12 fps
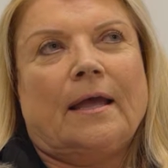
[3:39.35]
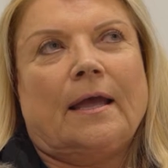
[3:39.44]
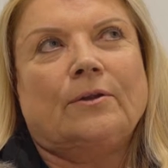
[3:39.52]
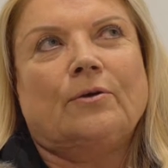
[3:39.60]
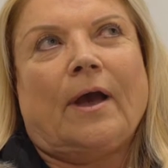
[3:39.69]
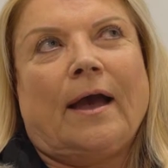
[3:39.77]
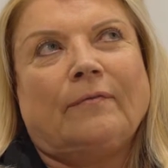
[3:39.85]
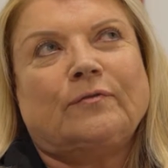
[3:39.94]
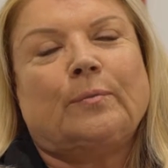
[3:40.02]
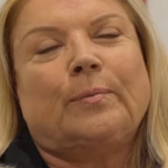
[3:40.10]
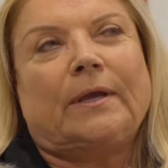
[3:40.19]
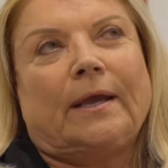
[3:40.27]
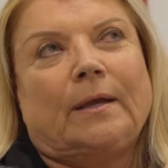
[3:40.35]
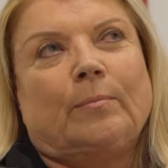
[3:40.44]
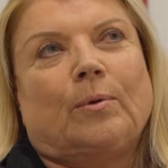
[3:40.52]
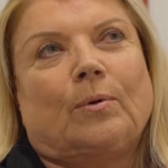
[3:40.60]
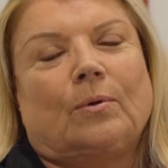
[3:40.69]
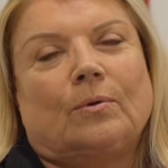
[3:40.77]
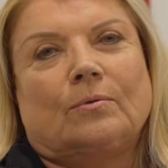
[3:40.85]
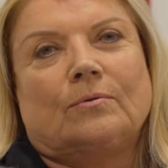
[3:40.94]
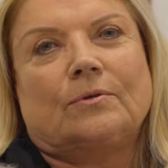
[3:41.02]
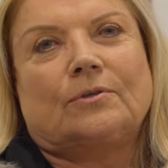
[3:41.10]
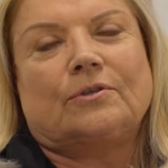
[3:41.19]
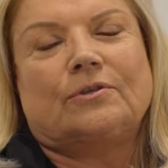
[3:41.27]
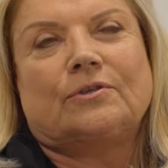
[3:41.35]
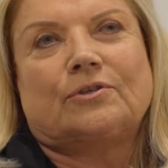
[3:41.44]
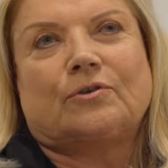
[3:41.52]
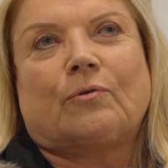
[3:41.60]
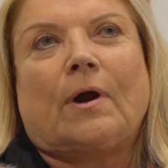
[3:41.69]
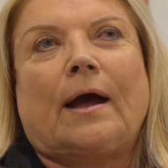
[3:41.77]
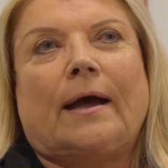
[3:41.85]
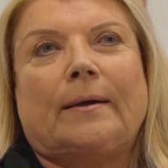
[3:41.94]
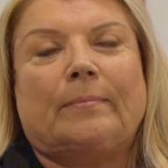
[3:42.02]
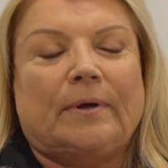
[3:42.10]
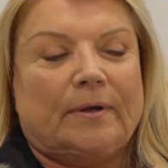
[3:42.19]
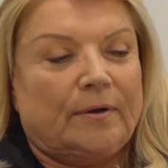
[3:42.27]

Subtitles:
And you have to be able to describe